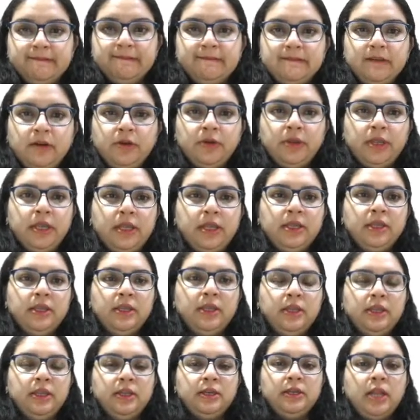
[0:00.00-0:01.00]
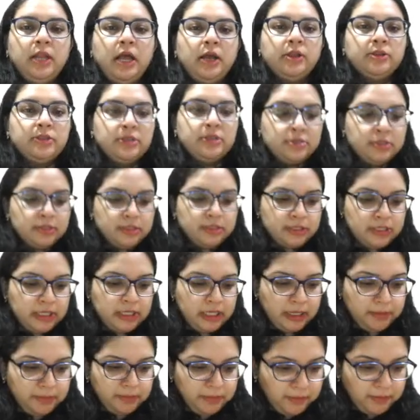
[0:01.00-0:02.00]
Okay, now this is
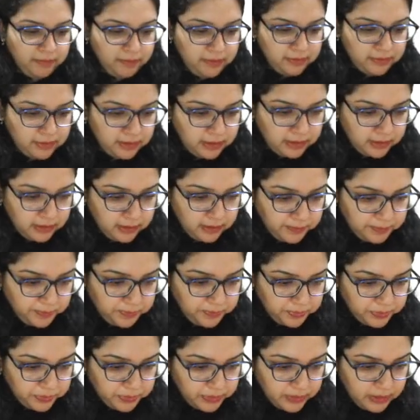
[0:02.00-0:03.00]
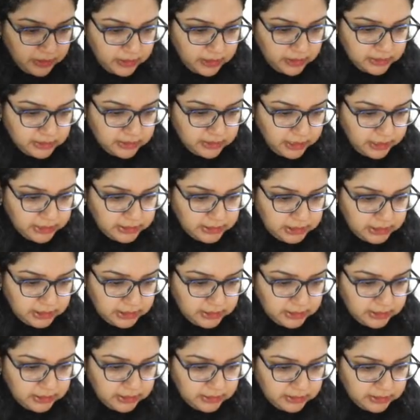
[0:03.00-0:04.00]
T A P V C,
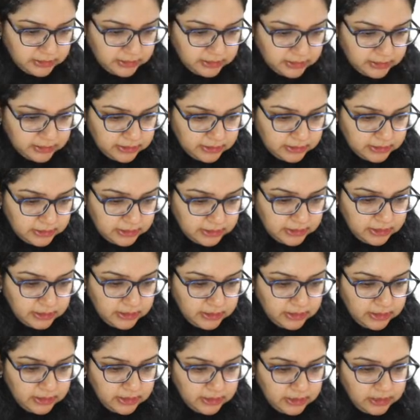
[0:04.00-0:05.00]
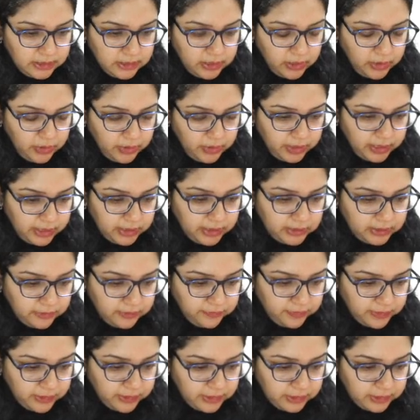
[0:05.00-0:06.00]
Tejendra. Okay, the
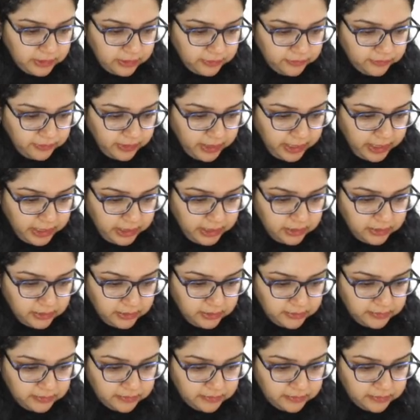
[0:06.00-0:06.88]
figure of eight.